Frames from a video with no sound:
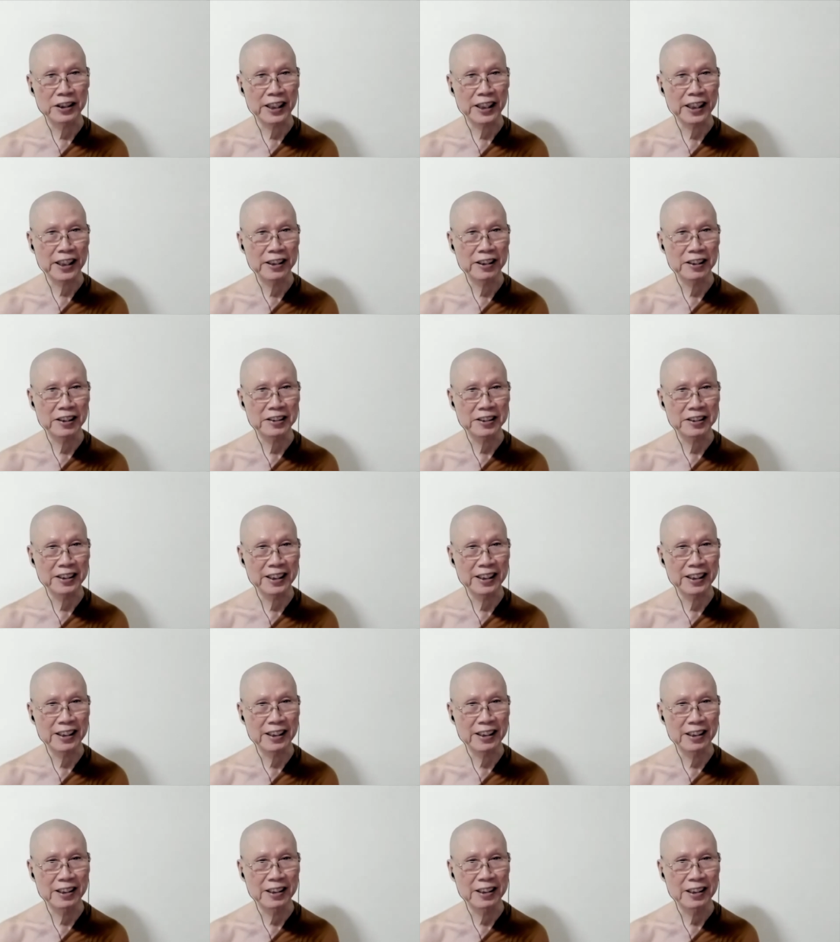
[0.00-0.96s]
You cannot
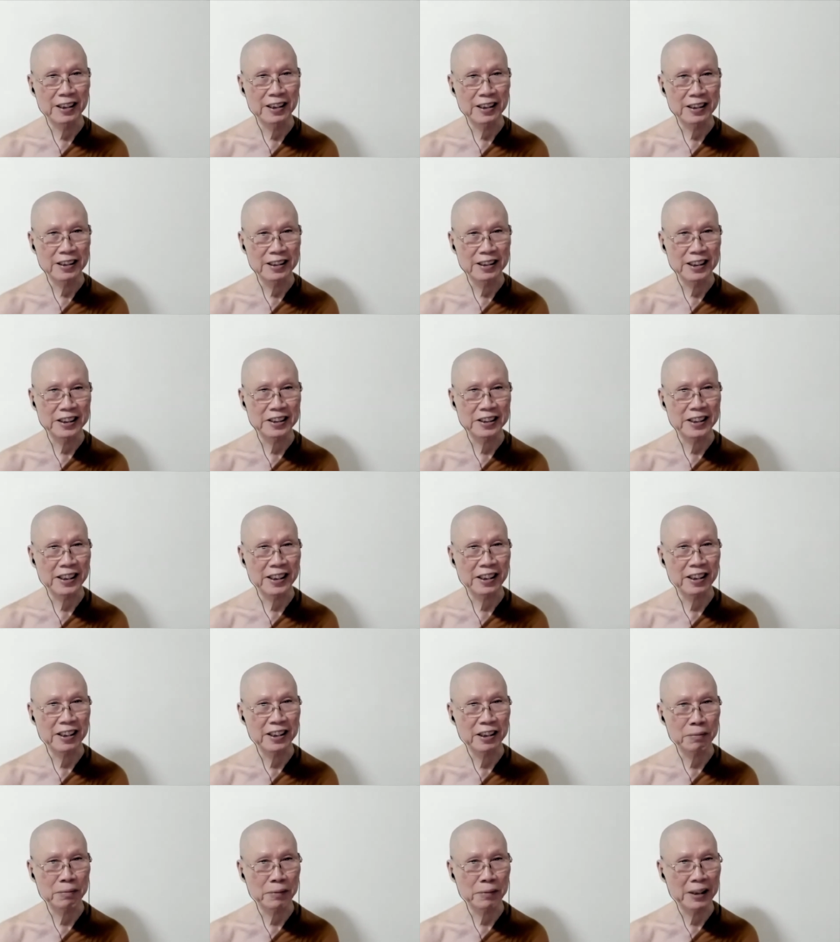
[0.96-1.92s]
say, this thing
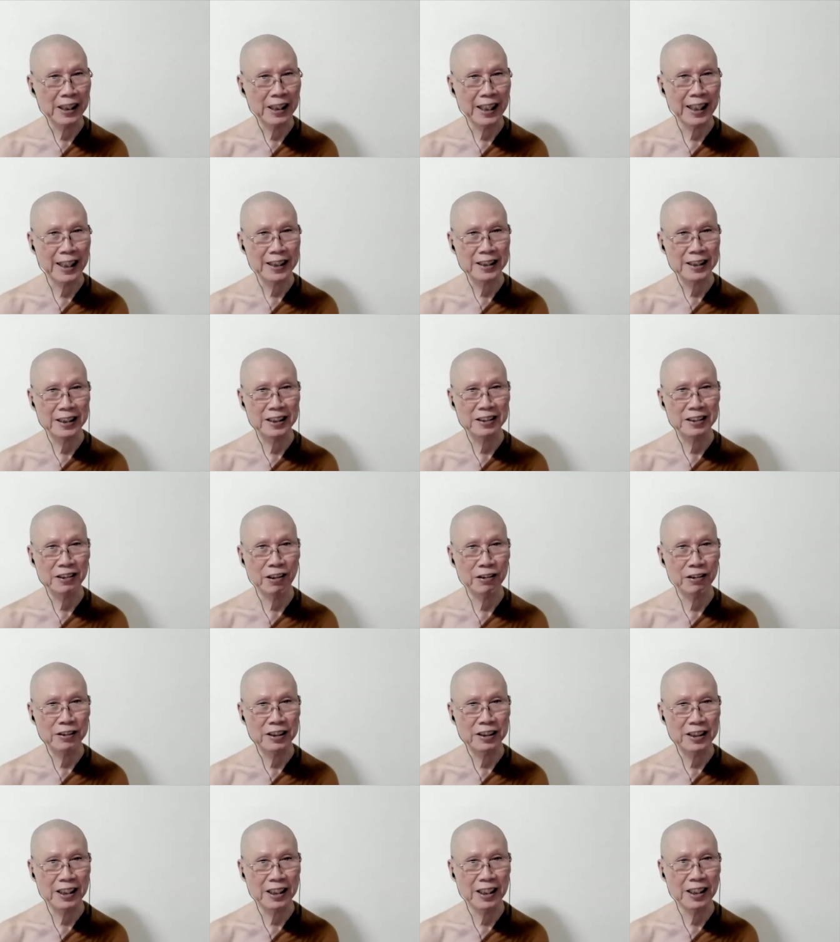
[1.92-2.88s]
gonna be like this
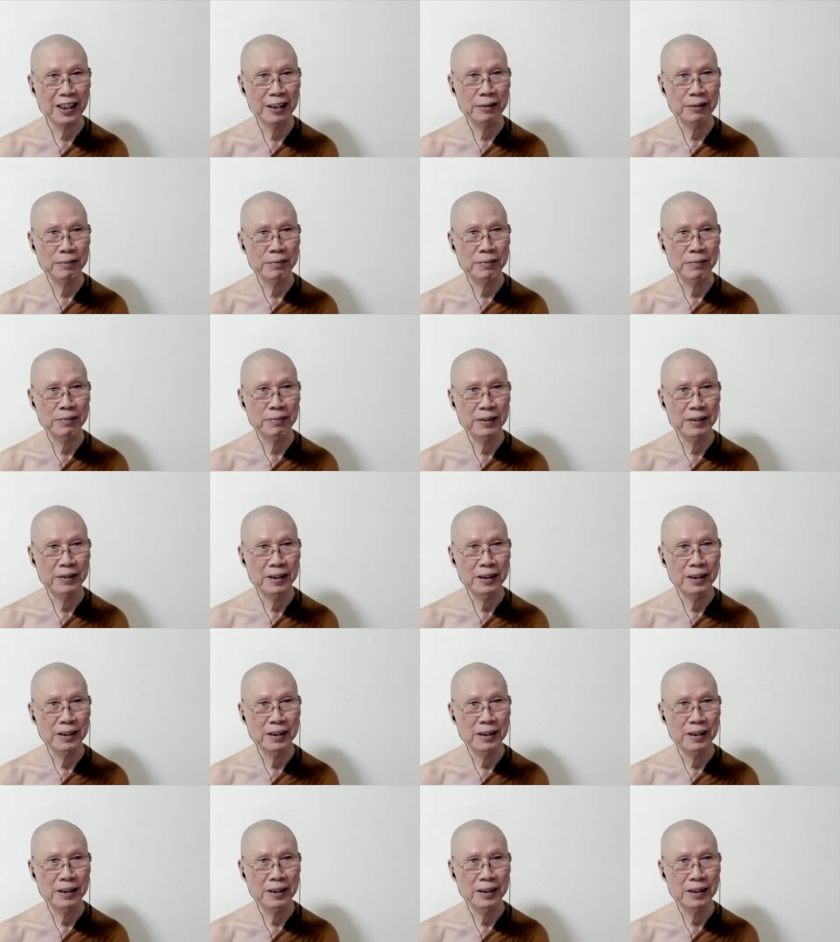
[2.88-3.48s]
all the time